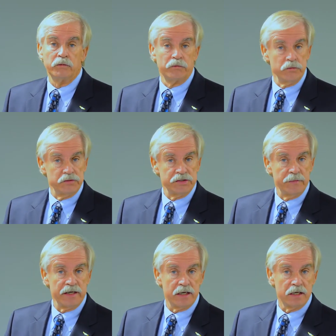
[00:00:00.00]
through
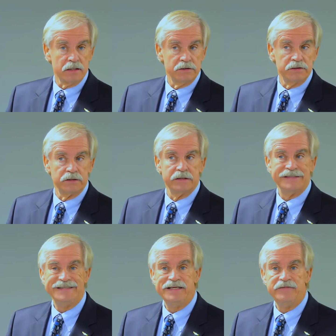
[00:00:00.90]
seminars,
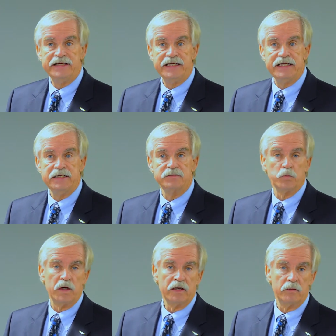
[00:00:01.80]
DVDs,
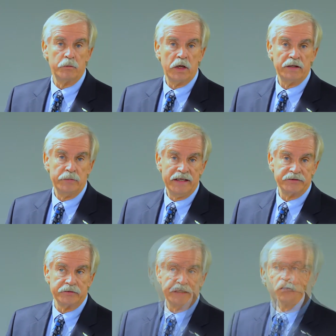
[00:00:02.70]
one-on-one -on -one
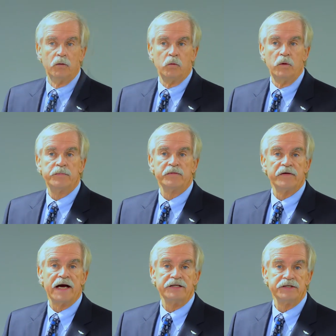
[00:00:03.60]
mentoring. We
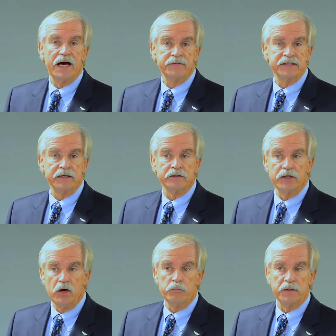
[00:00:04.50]
provide job seeker
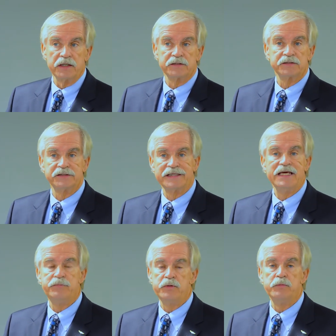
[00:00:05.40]
notebooks to
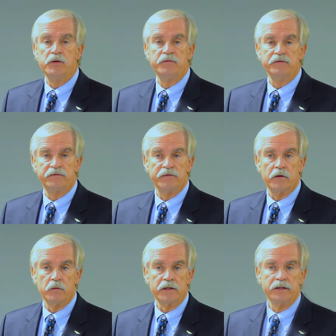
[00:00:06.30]
keep you moving
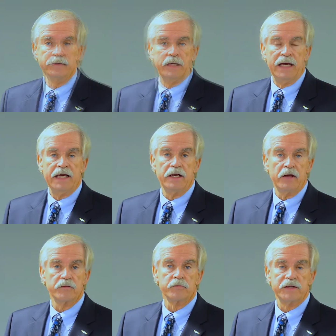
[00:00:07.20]
forward and
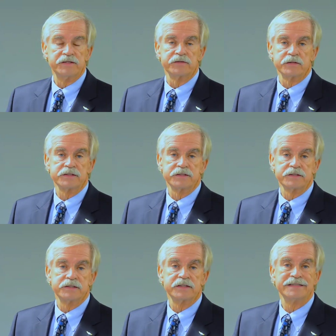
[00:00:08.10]
other
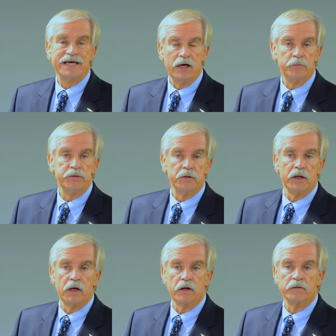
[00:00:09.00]
resources to help you
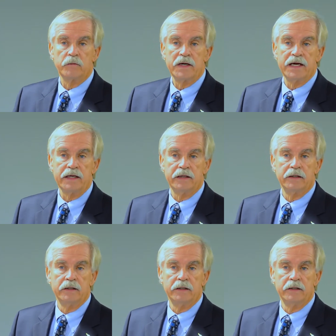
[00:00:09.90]
along the way.